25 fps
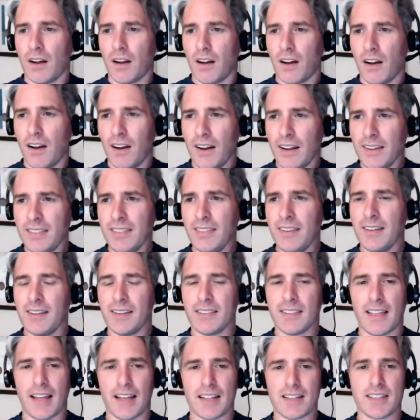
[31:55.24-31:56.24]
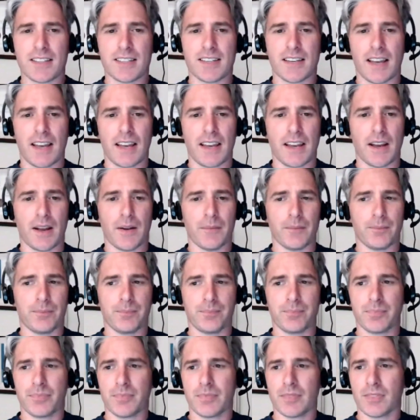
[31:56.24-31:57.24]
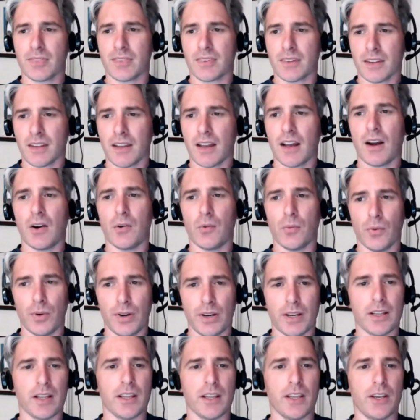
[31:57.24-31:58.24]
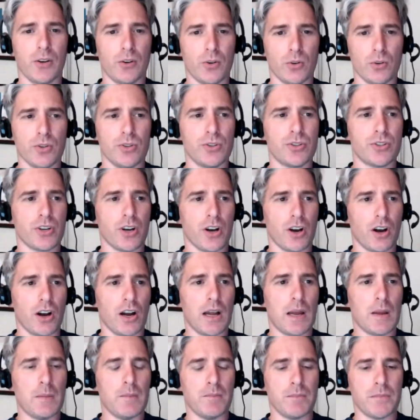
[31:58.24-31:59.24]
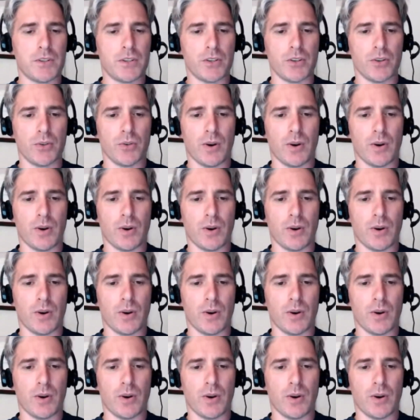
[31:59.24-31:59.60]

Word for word: I think that's a um, a really good time to